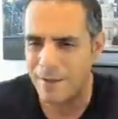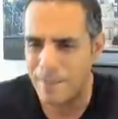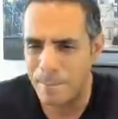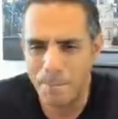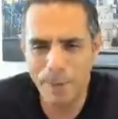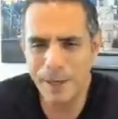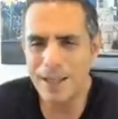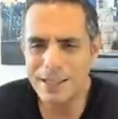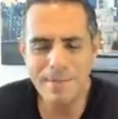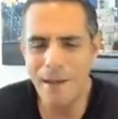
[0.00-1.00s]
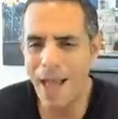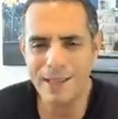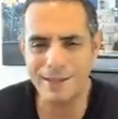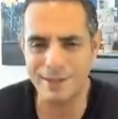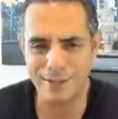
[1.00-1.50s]
Bloody
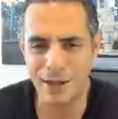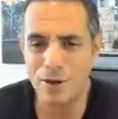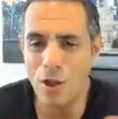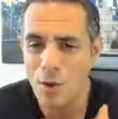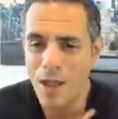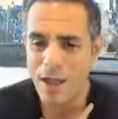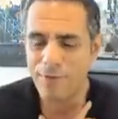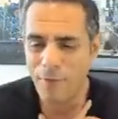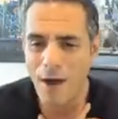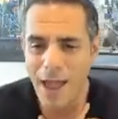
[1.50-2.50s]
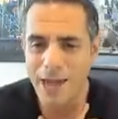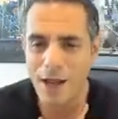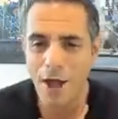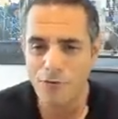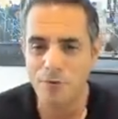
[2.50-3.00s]
madness. I know if I had
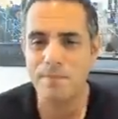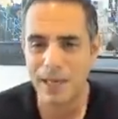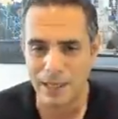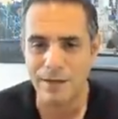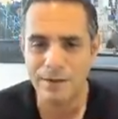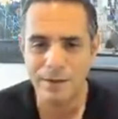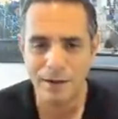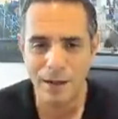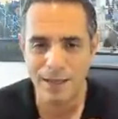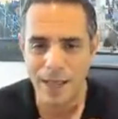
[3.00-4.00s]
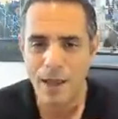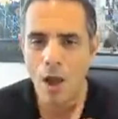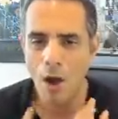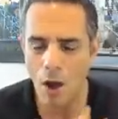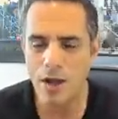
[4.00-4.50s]
100 million, okay,
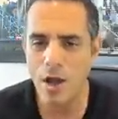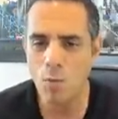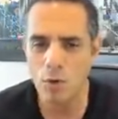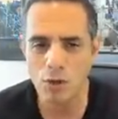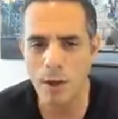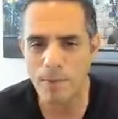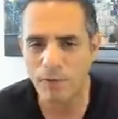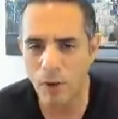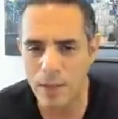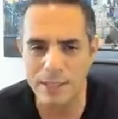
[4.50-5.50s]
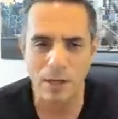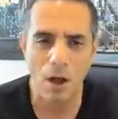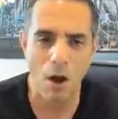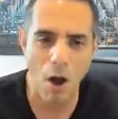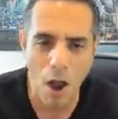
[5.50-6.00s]
I know what type of clients
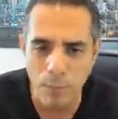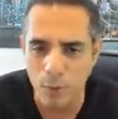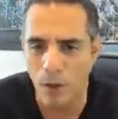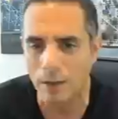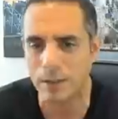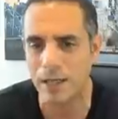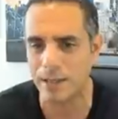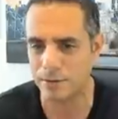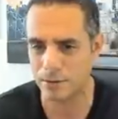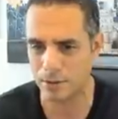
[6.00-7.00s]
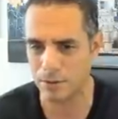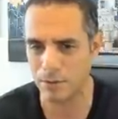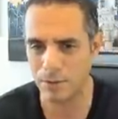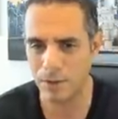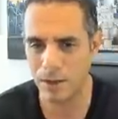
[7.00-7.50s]
I would like to lend to,
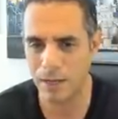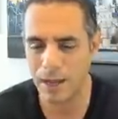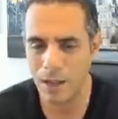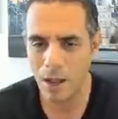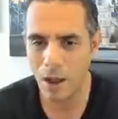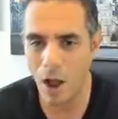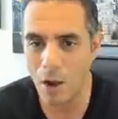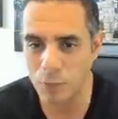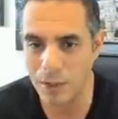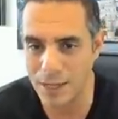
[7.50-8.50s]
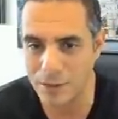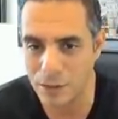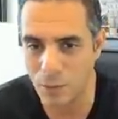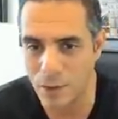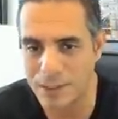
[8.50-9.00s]
okay? I would lend to
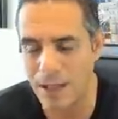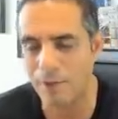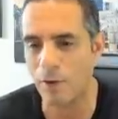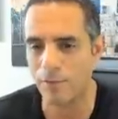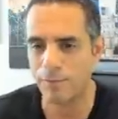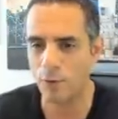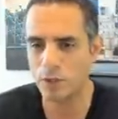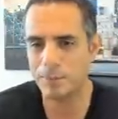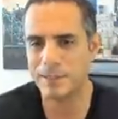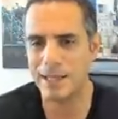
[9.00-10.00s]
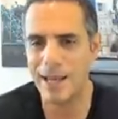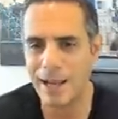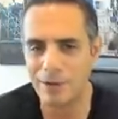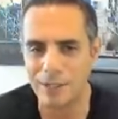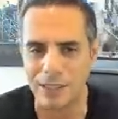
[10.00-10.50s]
the ones that have got 40%
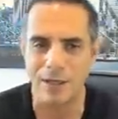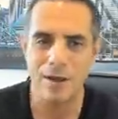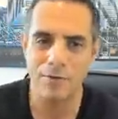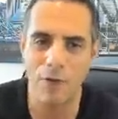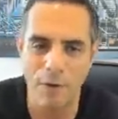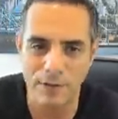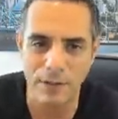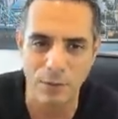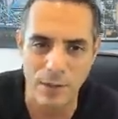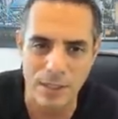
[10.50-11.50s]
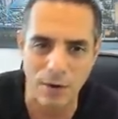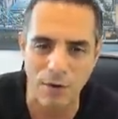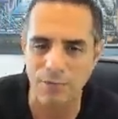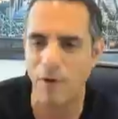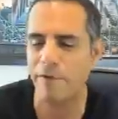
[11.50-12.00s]
equity rather than the ones that got
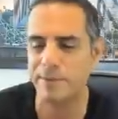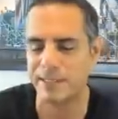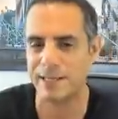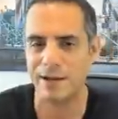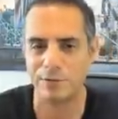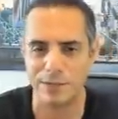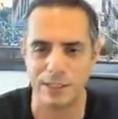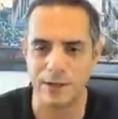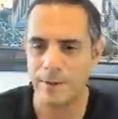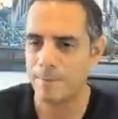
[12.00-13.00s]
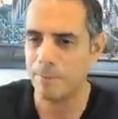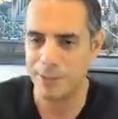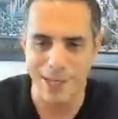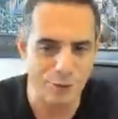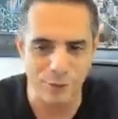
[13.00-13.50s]
5% equity,
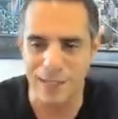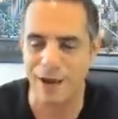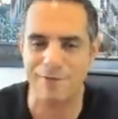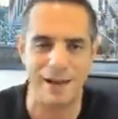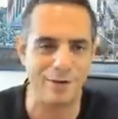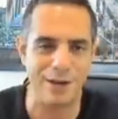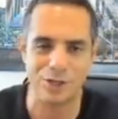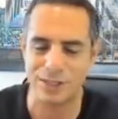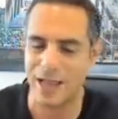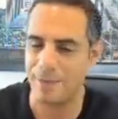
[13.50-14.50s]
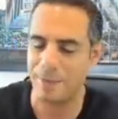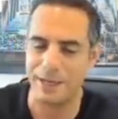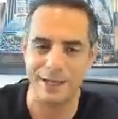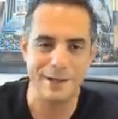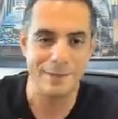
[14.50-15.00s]
potential down valuation
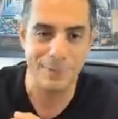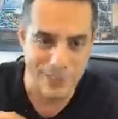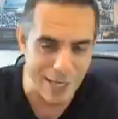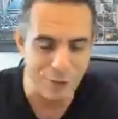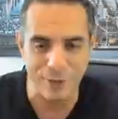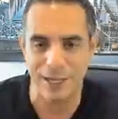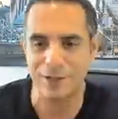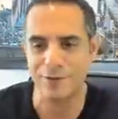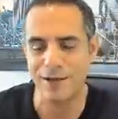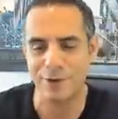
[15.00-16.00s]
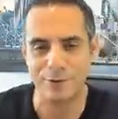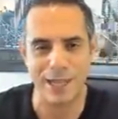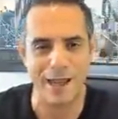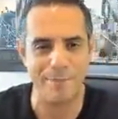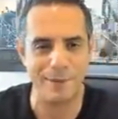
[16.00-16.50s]
happening, potential negative equity
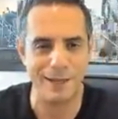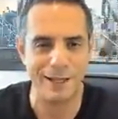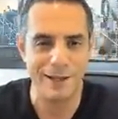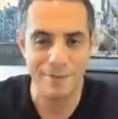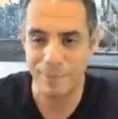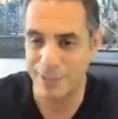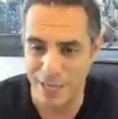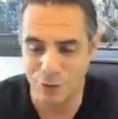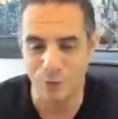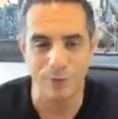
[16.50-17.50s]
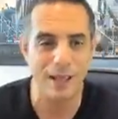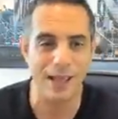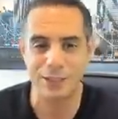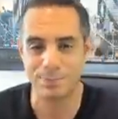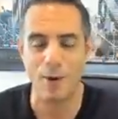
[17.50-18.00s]
happening, potential
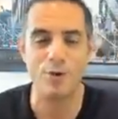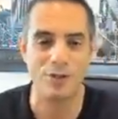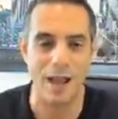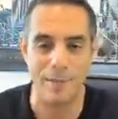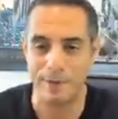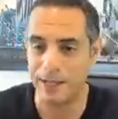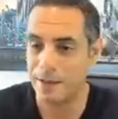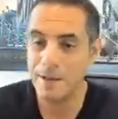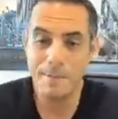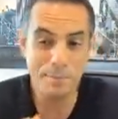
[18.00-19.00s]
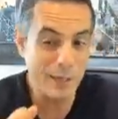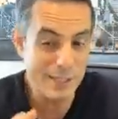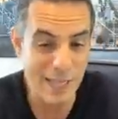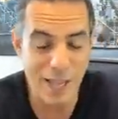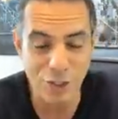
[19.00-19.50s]
exposure happening,
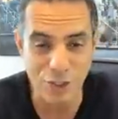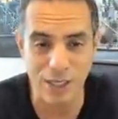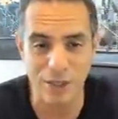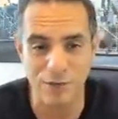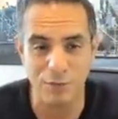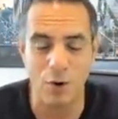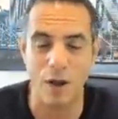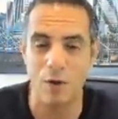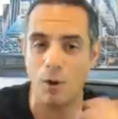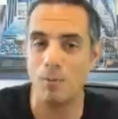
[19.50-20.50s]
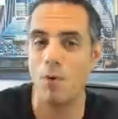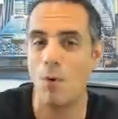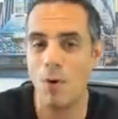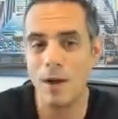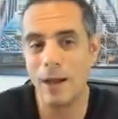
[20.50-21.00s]
potentially you've got a lot
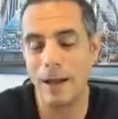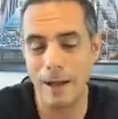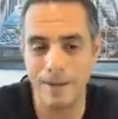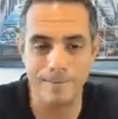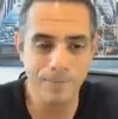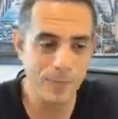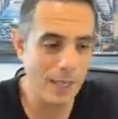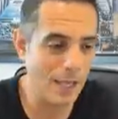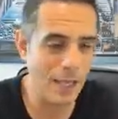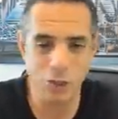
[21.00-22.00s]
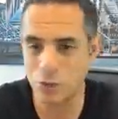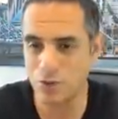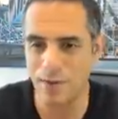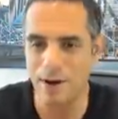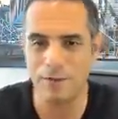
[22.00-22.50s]
more issues
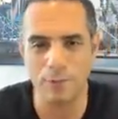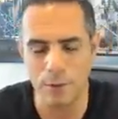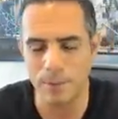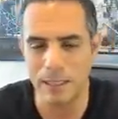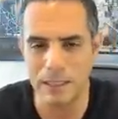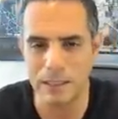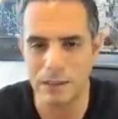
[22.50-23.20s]
around affordability.